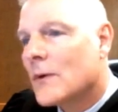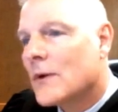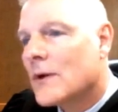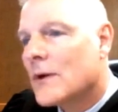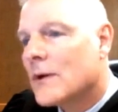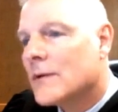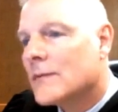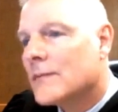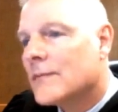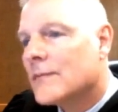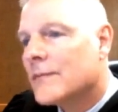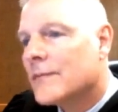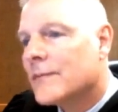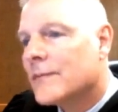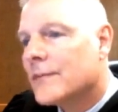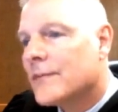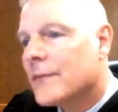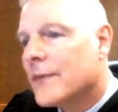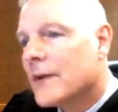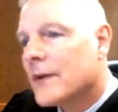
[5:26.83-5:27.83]
Okay.
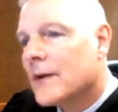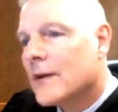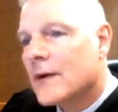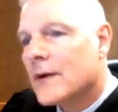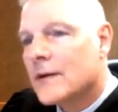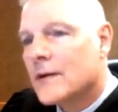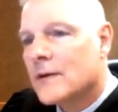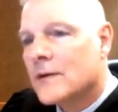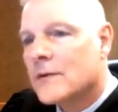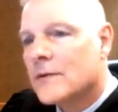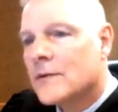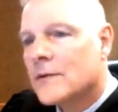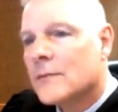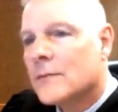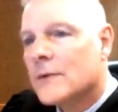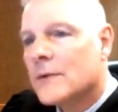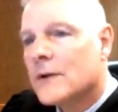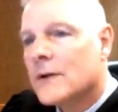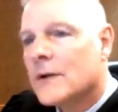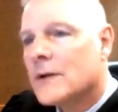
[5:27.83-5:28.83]
All right, you
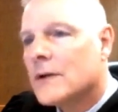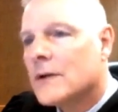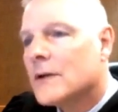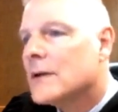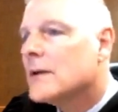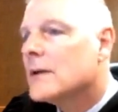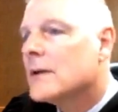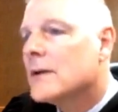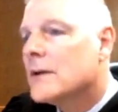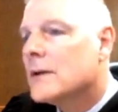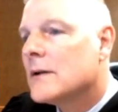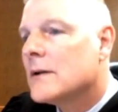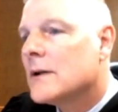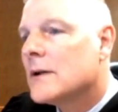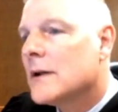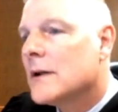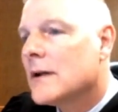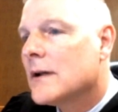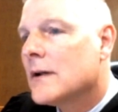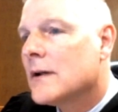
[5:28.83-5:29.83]
submitted
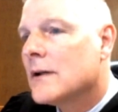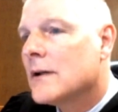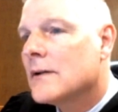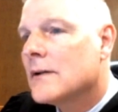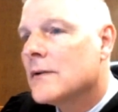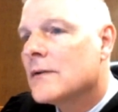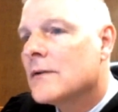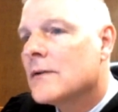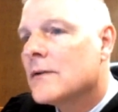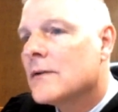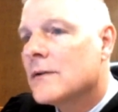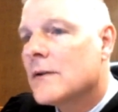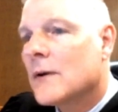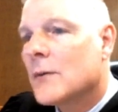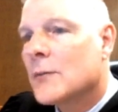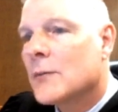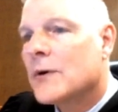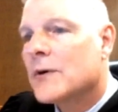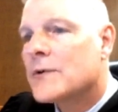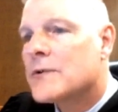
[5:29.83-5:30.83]
as
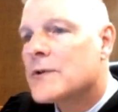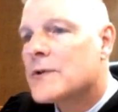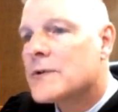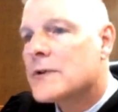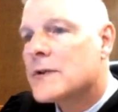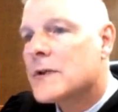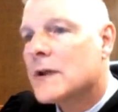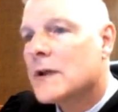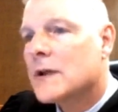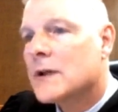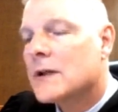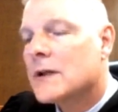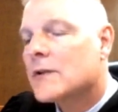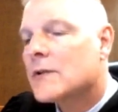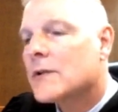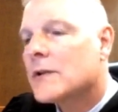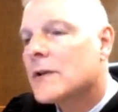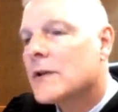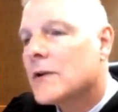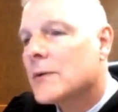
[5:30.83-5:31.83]
number
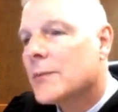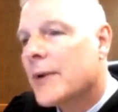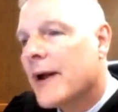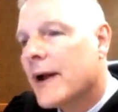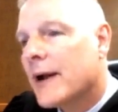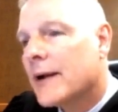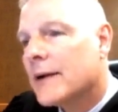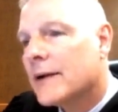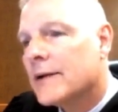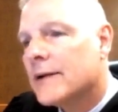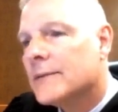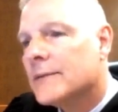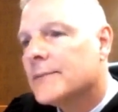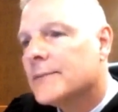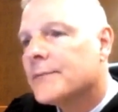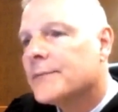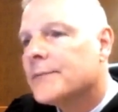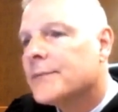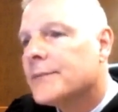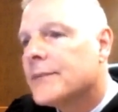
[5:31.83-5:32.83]
6 in your packet
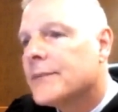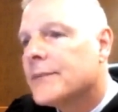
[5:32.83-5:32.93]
